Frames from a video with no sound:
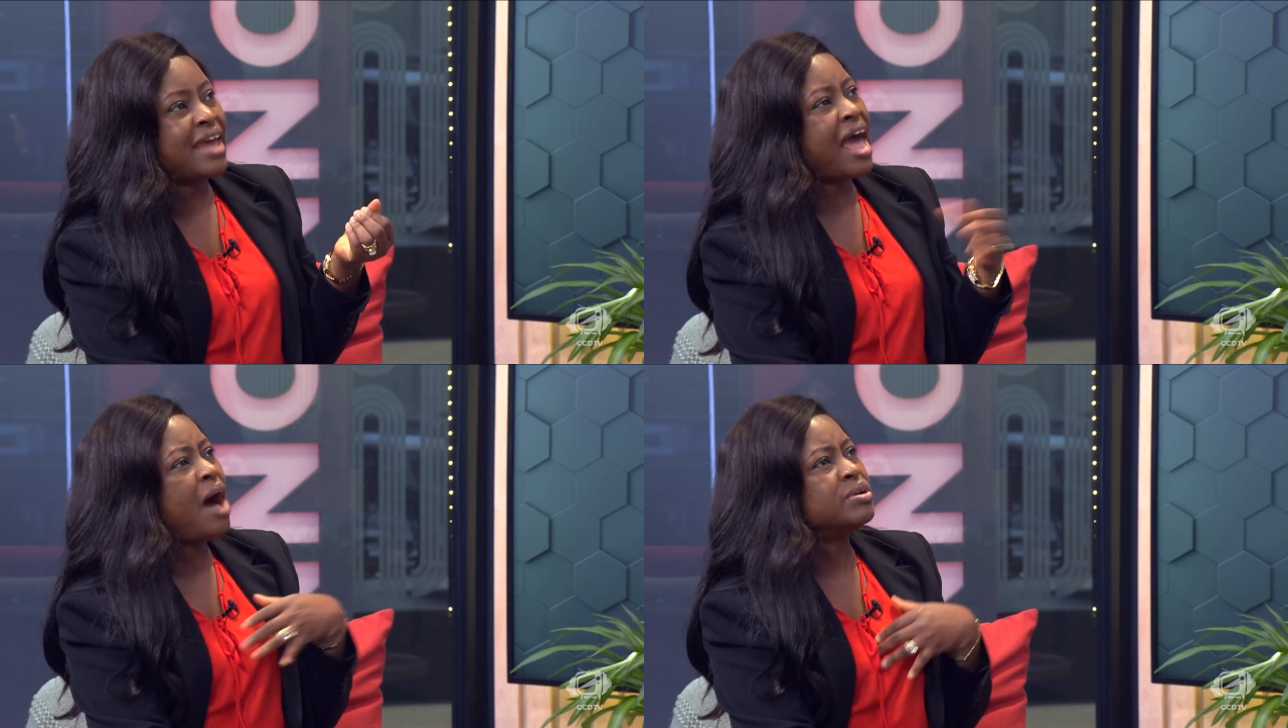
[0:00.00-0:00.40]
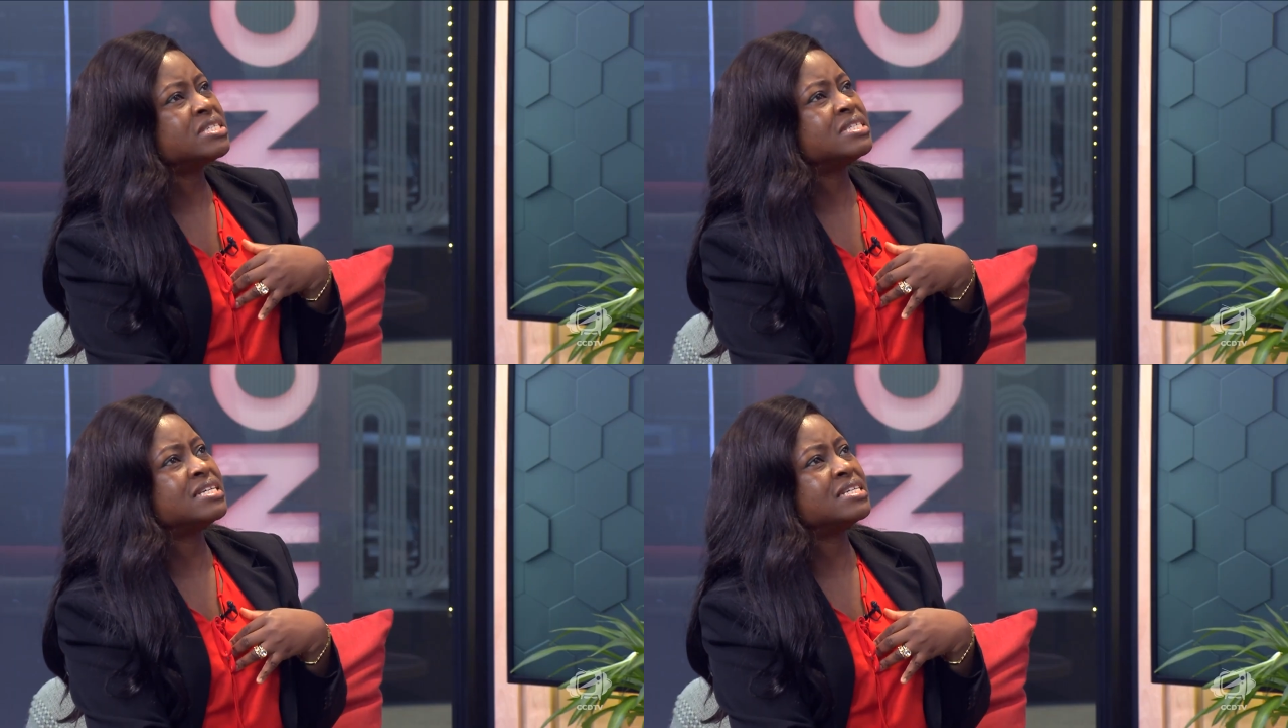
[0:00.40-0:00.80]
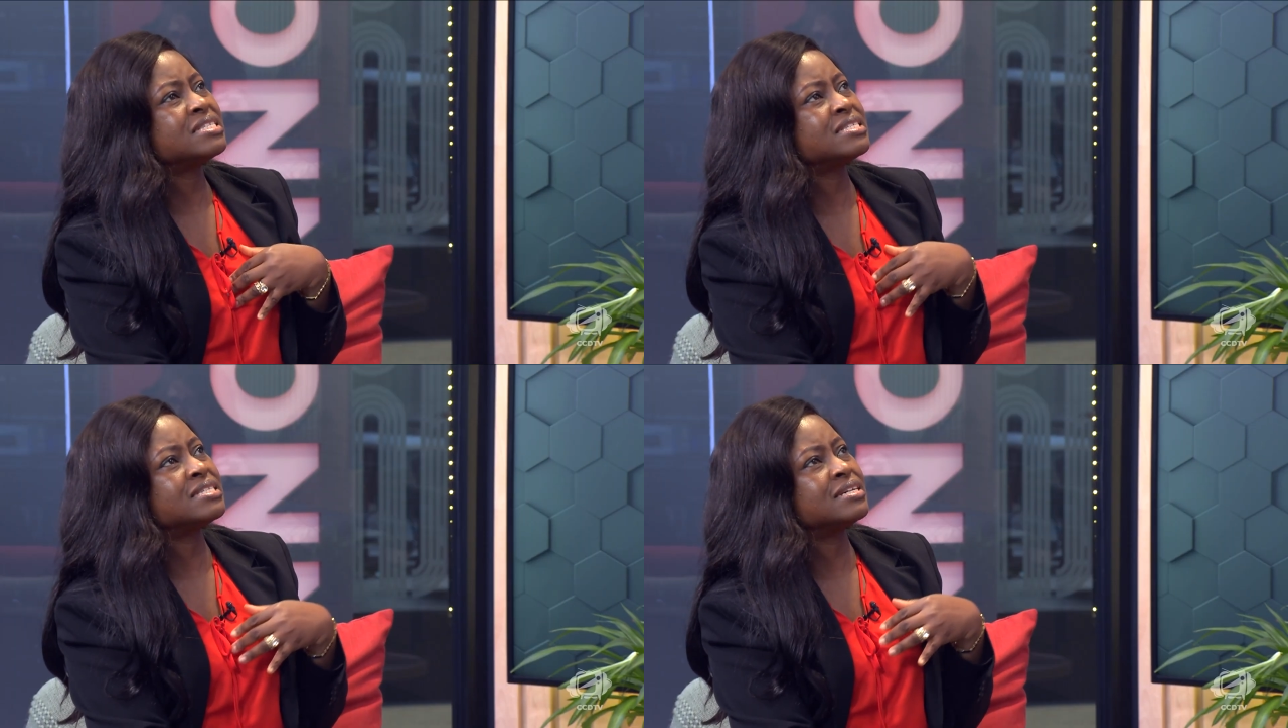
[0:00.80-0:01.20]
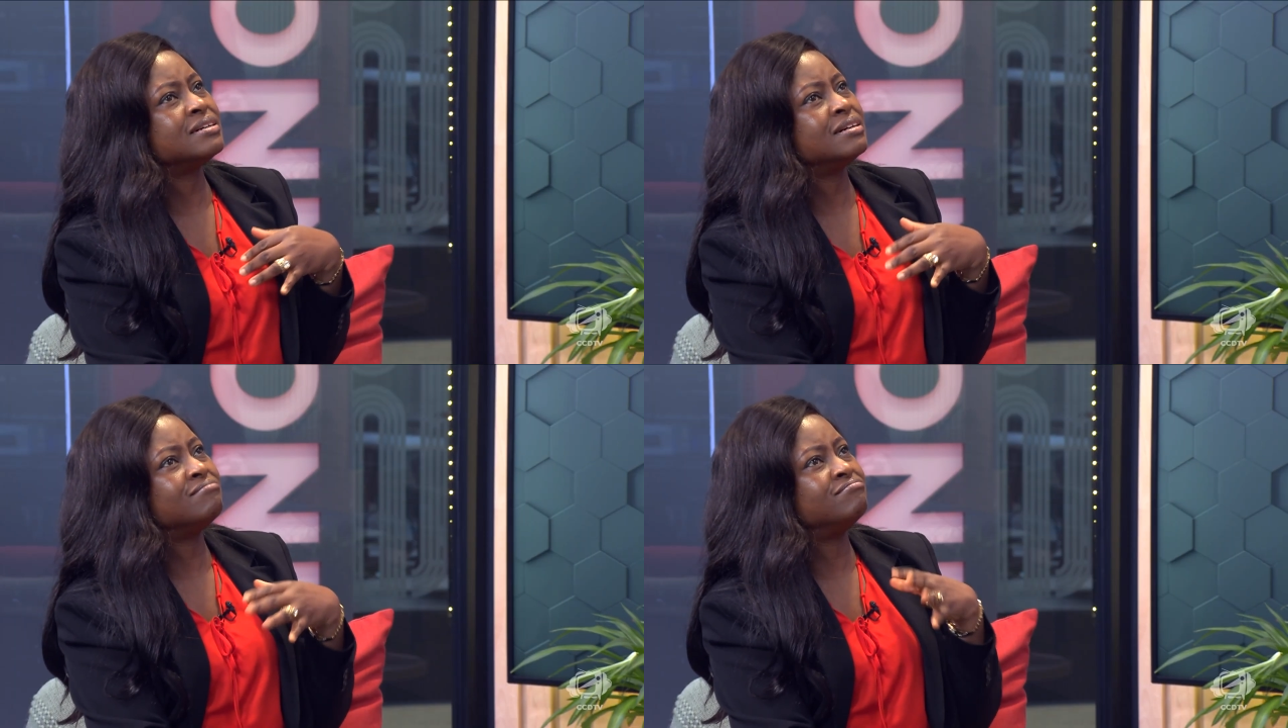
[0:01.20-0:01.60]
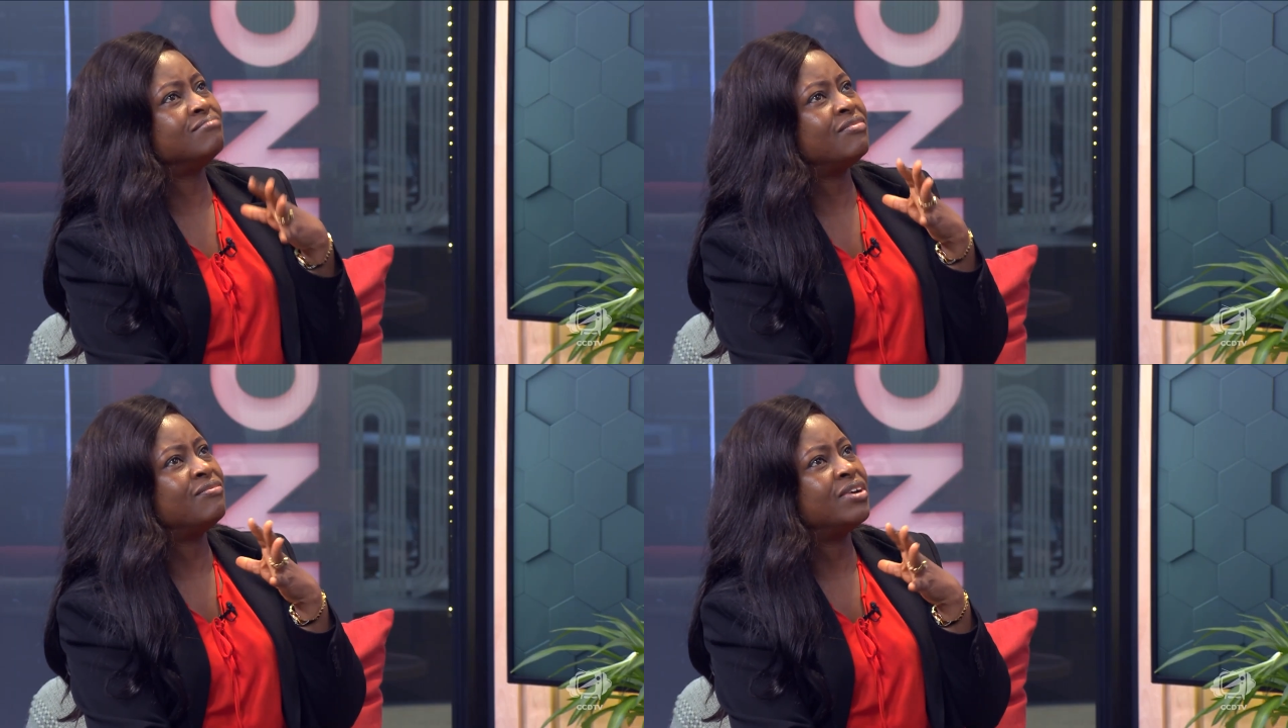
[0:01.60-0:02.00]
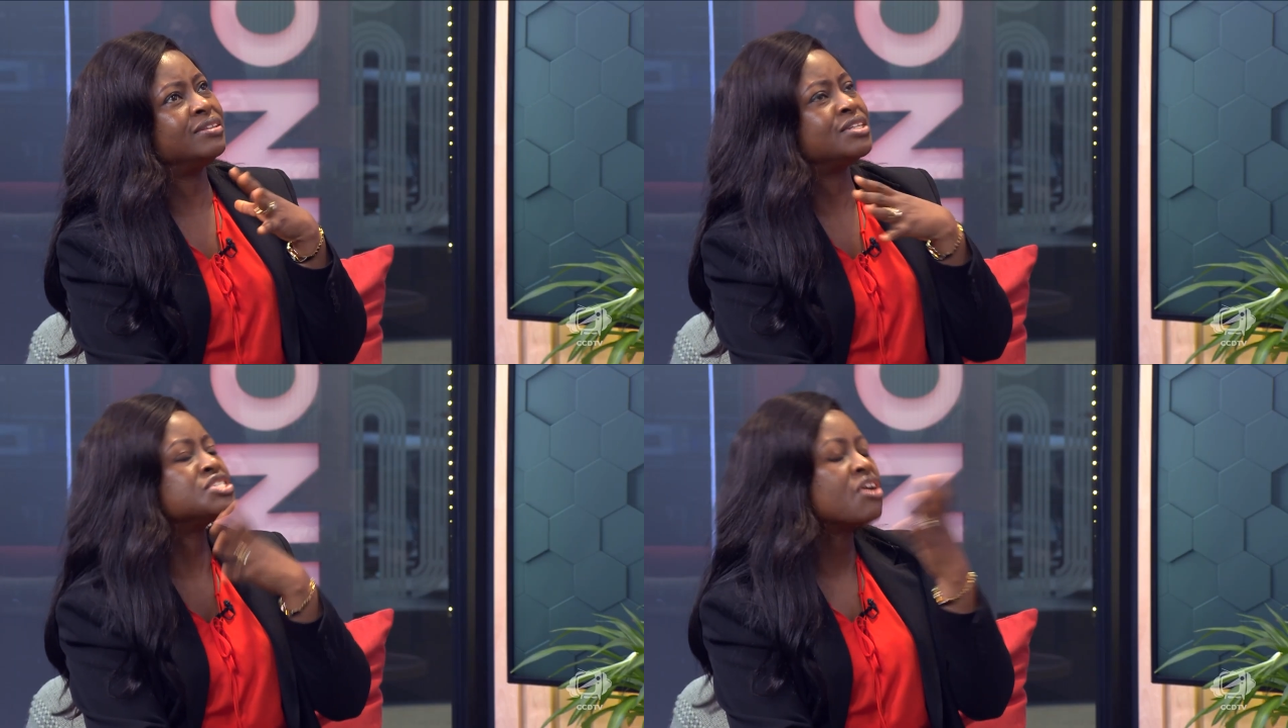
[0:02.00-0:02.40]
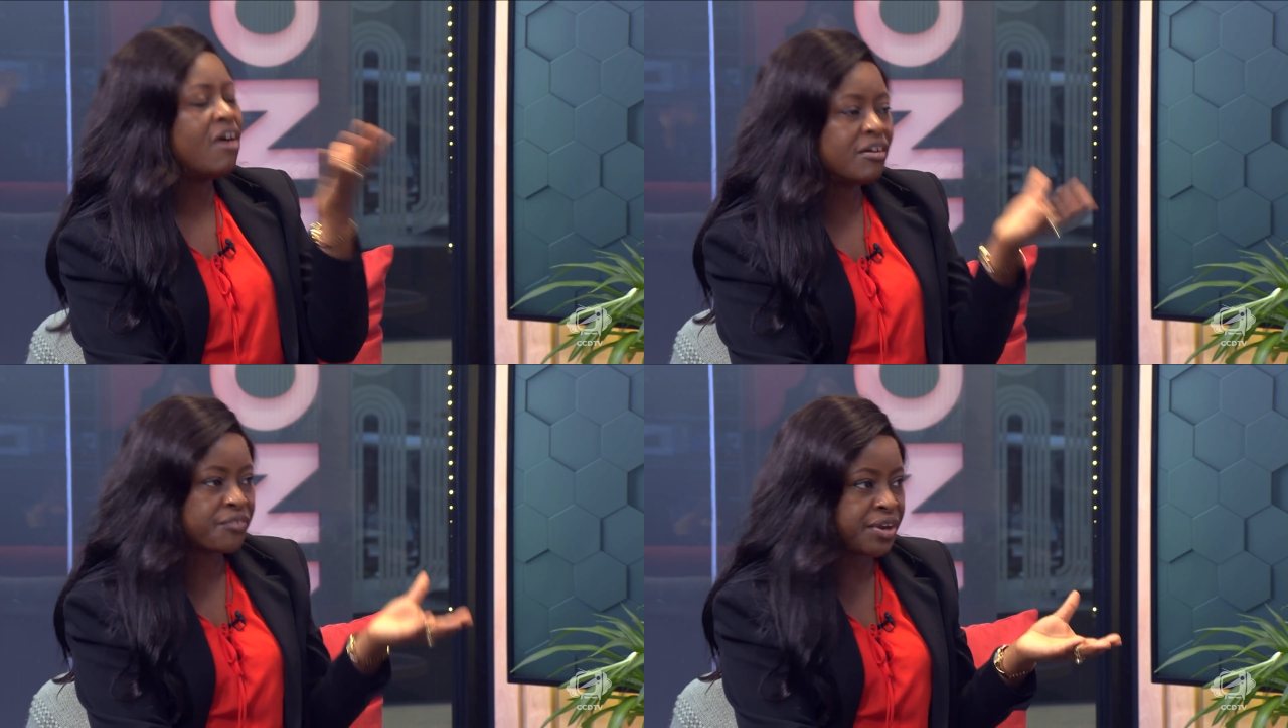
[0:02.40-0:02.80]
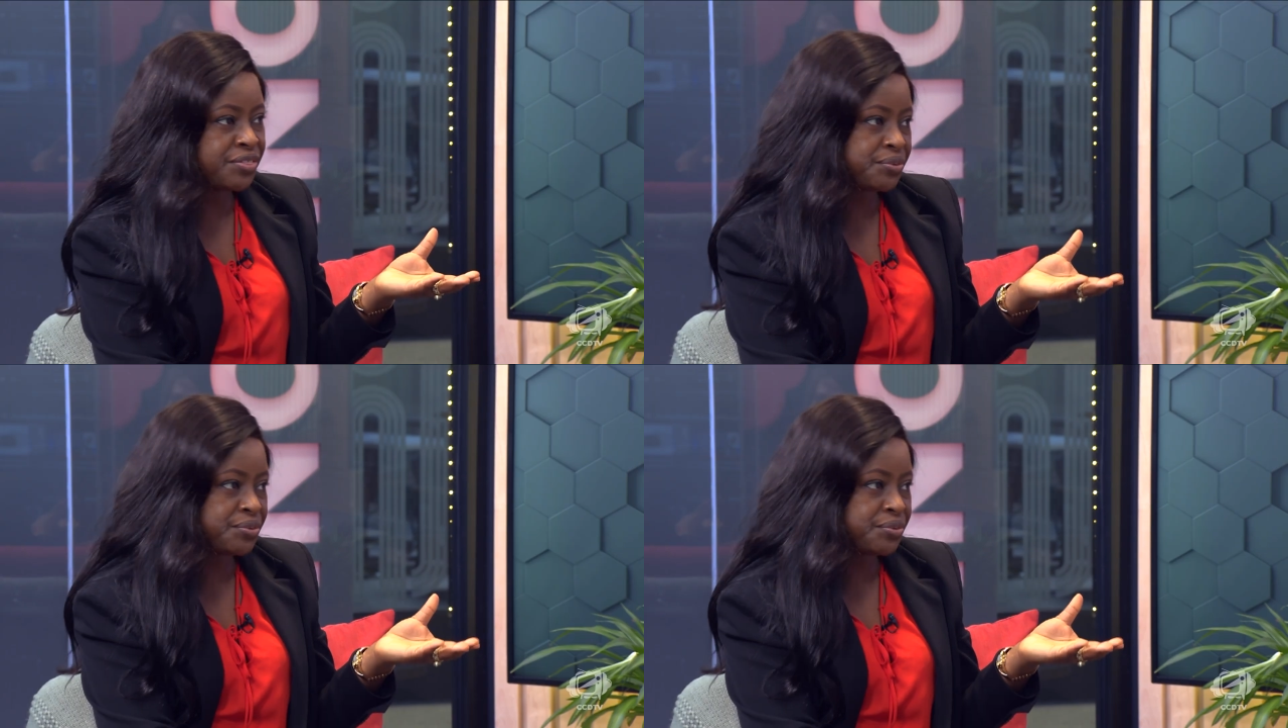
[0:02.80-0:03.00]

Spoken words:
And how has this discovery